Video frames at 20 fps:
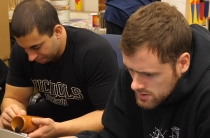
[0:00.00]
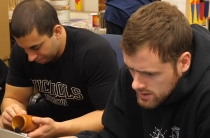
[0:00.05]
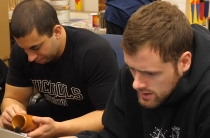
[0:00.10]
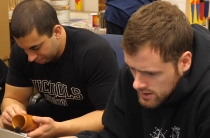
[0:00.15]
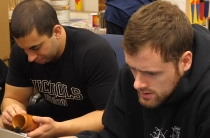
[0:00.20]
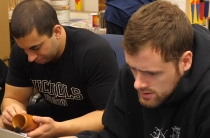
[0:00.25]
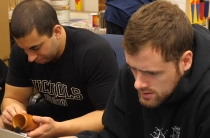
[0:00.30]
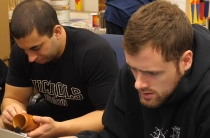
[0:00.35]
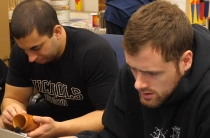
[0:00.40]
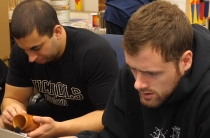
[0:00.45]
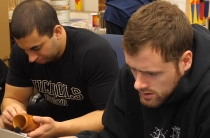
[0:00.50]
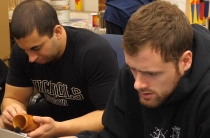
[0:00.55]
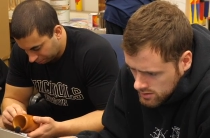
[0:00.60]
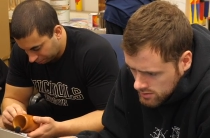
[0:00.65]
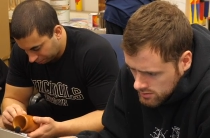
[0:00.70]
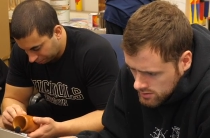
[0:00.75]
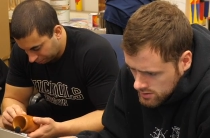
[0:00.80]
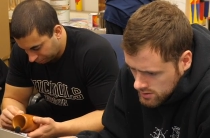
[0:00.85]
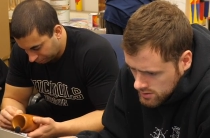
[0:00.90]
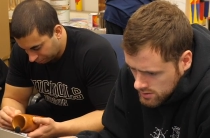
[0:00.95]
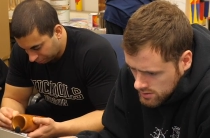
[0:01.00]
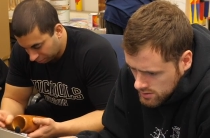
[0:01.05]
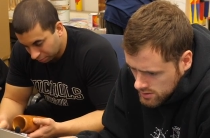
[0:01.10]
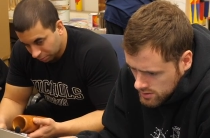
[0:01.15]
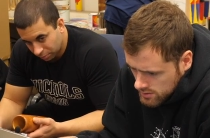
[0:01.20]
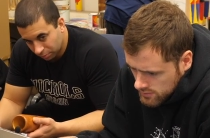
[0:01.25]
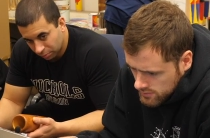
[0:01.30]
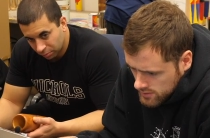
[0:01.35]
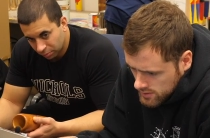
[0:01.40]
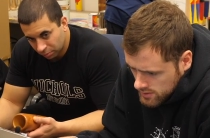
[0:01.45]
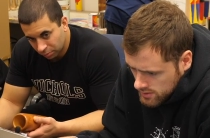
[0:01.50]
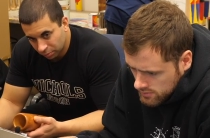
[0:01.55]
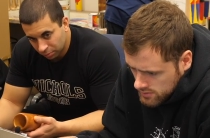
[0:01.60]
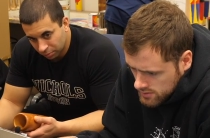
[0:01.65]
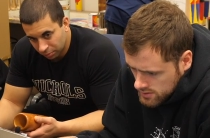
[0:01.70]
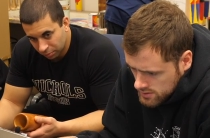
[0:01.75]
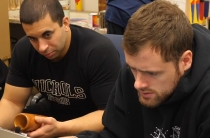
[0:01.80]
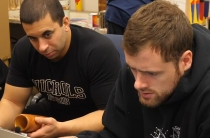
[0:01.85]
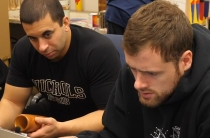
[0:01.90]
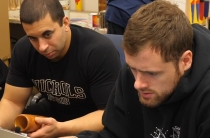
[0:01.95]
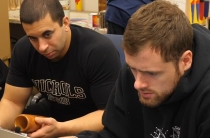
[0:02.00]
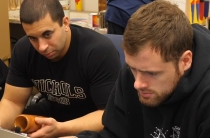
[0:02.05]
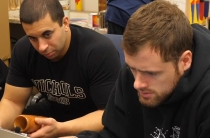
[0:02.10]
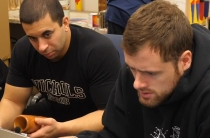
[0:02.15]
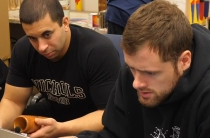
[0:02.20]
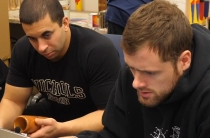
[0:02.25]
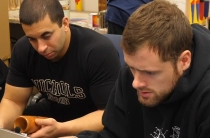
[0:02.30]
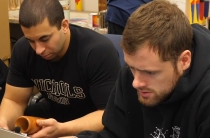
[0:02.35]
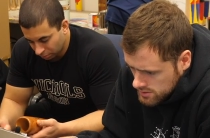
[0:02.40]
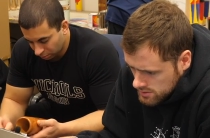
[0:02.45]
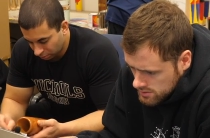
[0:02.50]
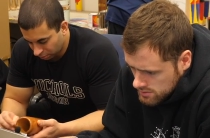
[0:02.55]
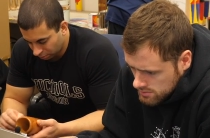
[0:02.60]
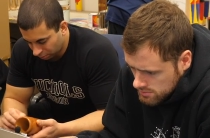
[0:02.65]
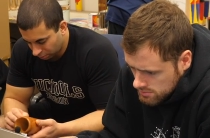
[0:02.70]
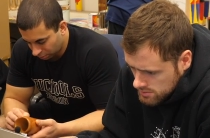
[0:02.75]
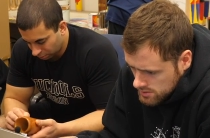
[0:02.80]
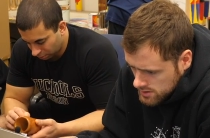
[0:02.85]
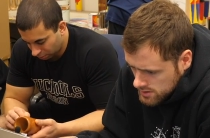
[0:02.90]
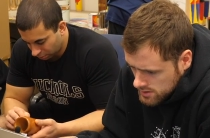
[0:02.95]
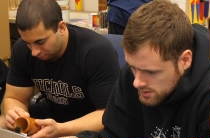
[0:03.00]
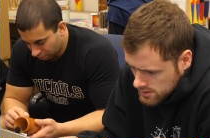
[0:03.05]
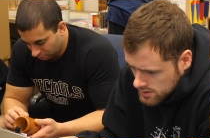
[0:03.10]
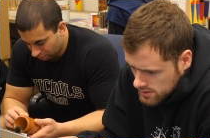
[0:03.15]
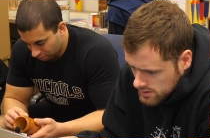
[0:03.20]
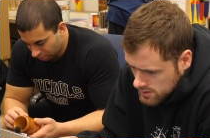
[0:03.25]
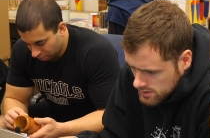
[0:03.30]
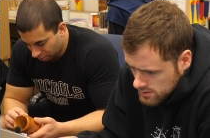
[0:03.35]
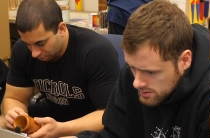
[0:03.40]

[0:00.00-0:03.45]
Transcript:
Speaker 1: asked not to return to the field for the celebration. But he did. But he did.